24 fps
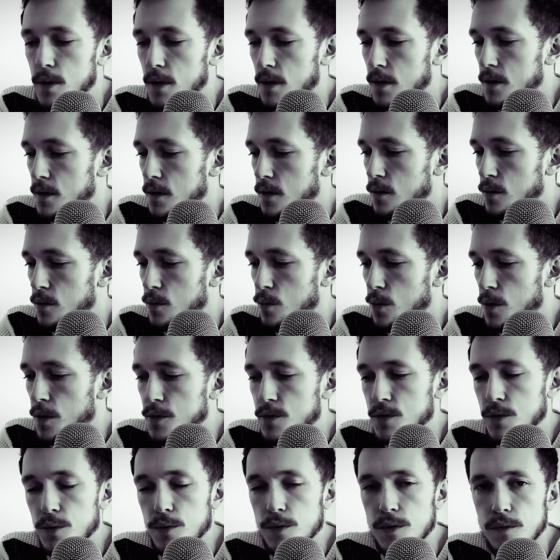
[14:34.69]
and all
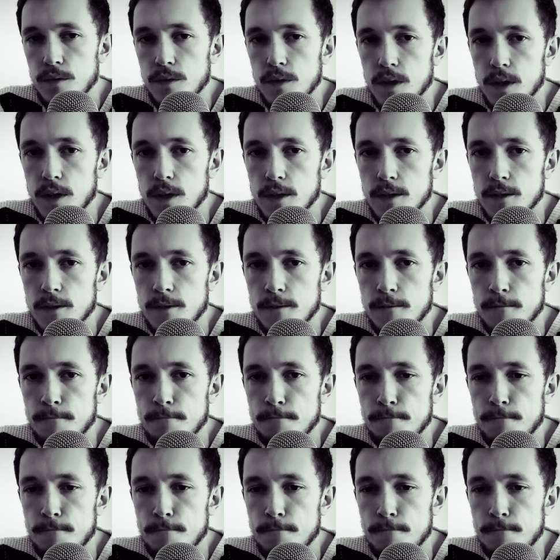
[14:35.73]
those sorts of things.